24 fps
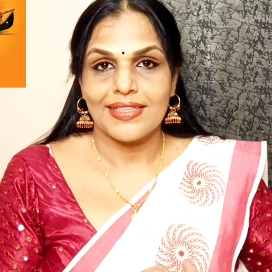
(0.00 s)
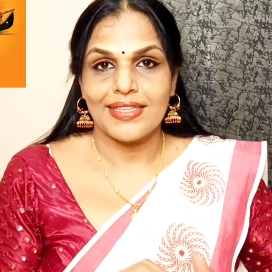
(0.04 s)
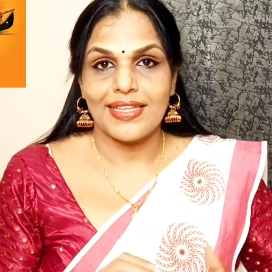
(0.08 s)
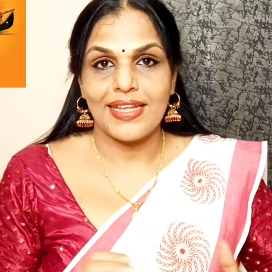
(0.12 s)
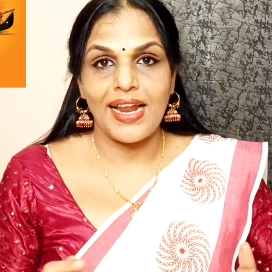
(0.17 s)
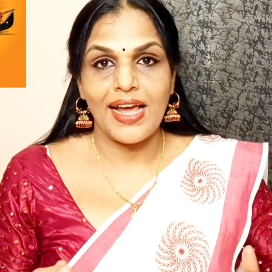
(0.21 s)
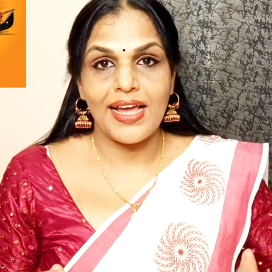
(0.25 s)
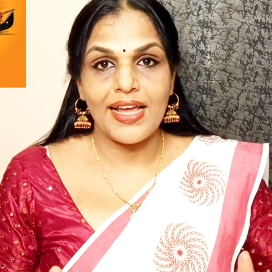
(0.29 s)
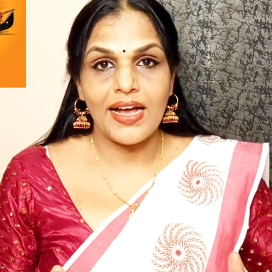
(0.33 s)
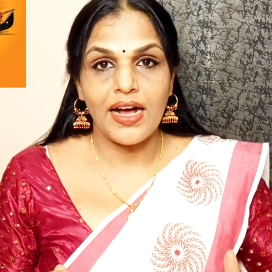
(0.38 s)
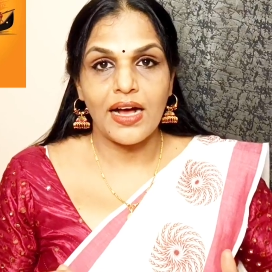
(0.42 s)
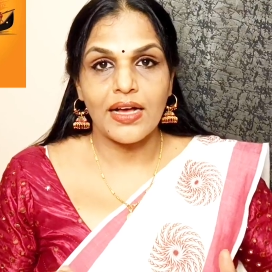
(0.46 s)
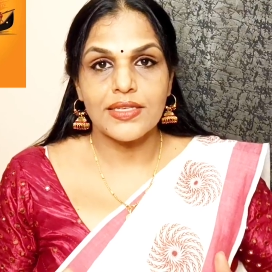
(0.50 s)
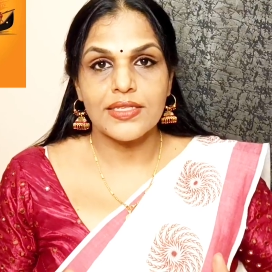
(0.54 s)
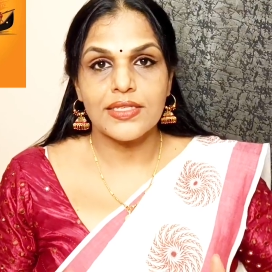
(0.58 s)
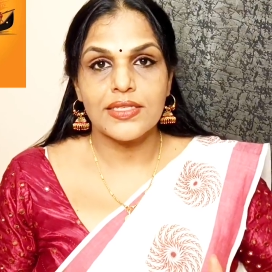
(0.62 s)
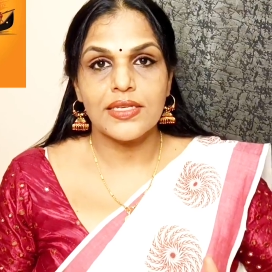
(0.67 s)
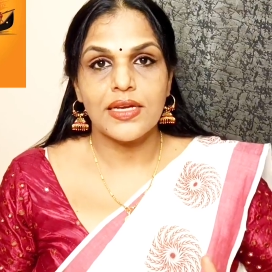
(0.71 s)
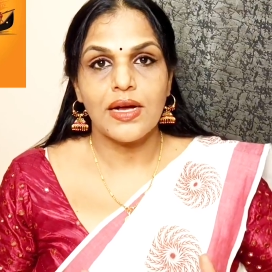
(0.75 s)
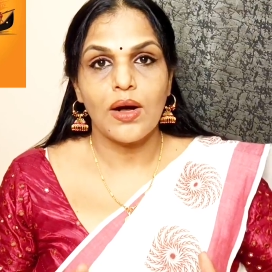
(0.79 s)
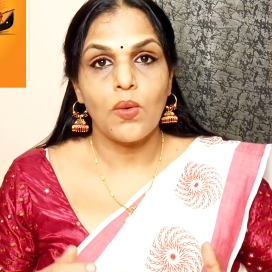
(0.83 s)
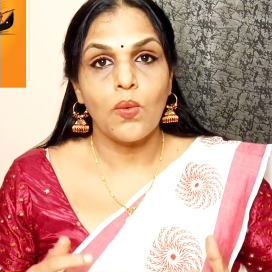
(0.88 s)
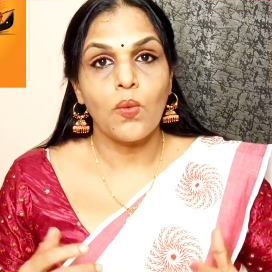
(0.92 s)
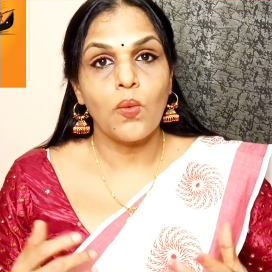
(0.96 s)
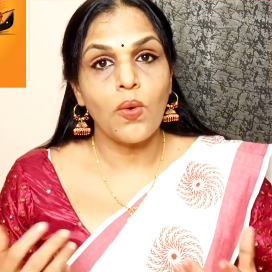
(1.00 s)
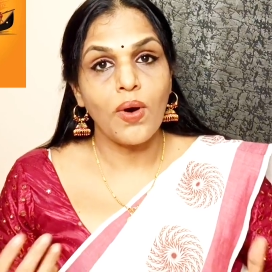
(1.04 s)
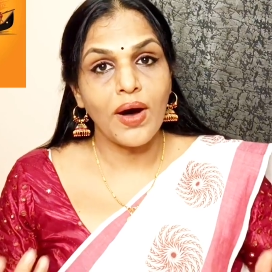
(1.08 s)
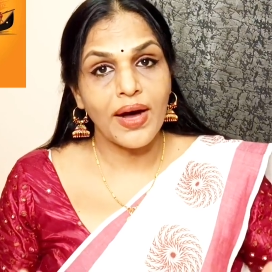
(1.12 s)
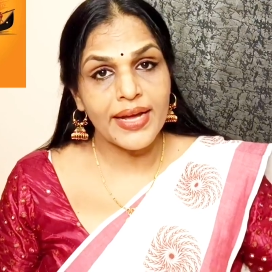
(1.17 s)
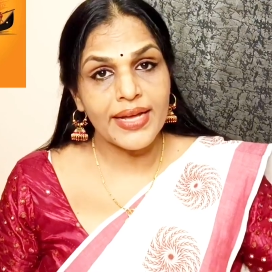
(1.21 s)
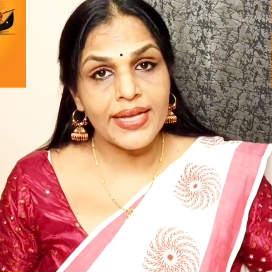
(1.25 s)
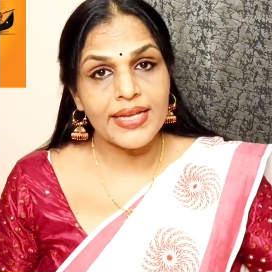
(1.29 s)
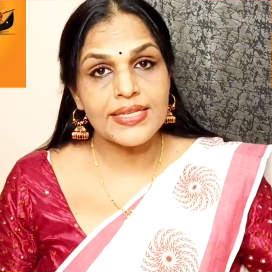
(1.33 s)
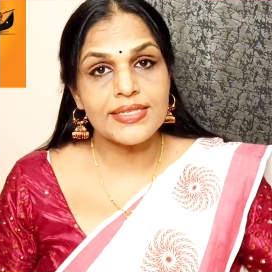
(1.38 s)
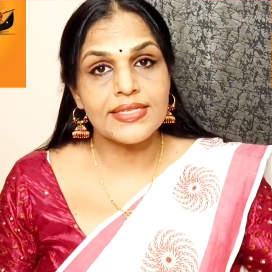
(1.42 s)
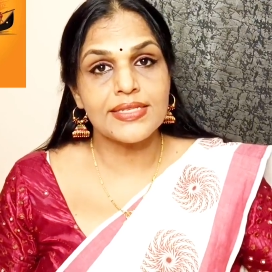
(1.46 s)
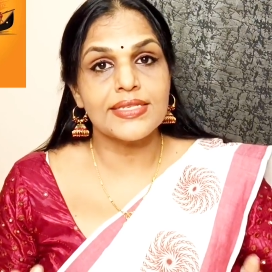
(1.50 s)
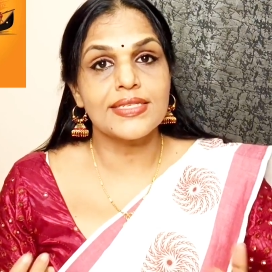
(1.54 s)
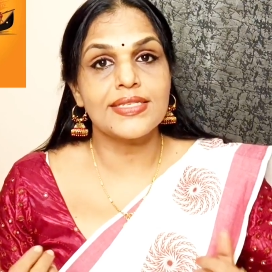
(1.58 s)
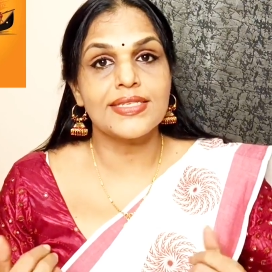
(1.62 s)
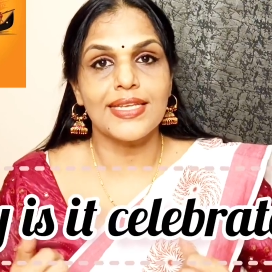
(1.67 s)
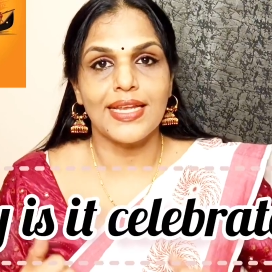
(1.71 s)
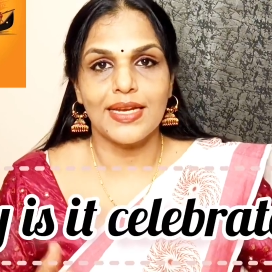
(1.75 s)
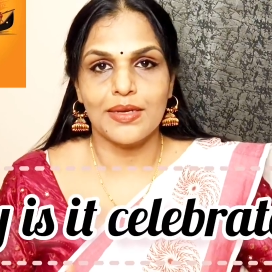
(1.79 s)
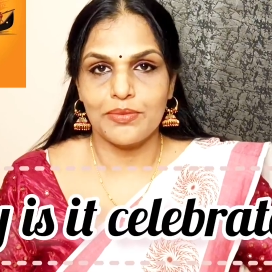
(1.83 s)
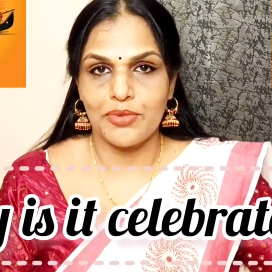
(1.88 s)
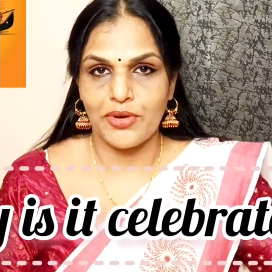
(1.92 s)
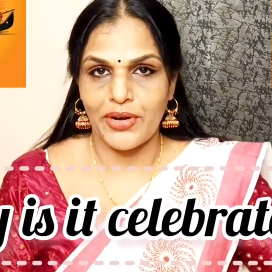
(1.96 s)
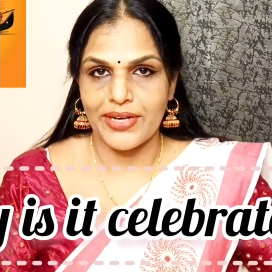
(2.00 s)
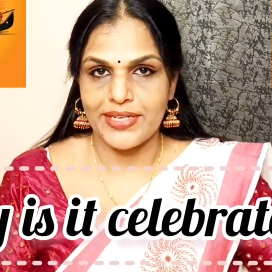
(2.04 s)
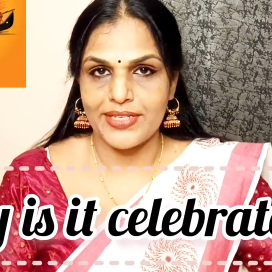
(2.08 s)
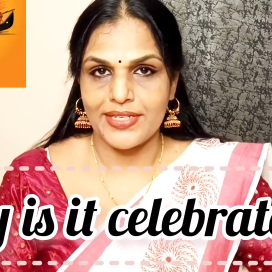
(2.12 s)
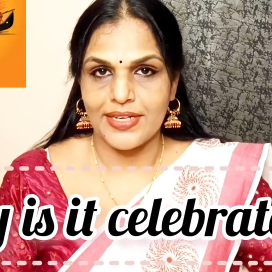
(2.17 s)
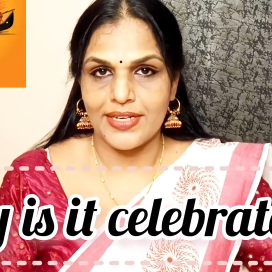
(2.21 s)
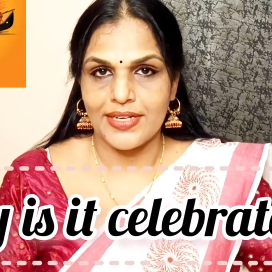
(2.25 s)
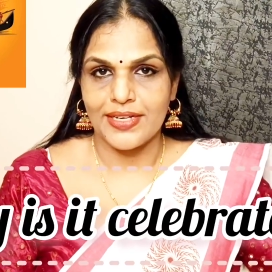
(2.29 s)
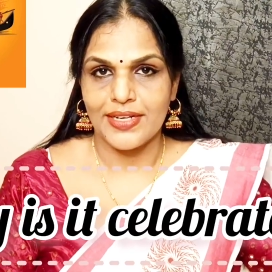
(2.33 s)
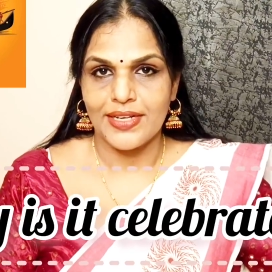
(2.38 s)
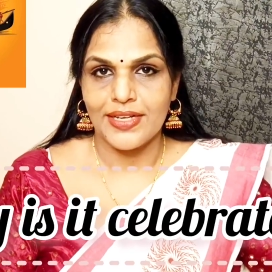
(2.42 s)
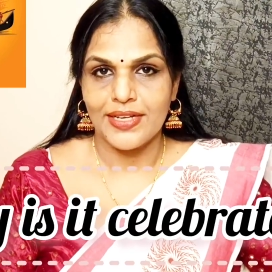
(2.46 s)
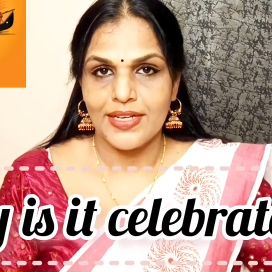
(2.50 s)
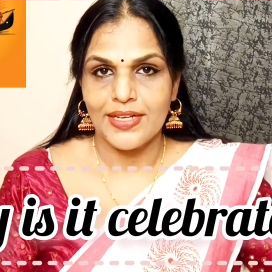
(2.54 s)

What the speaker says: Then I ask, why is it celebrated?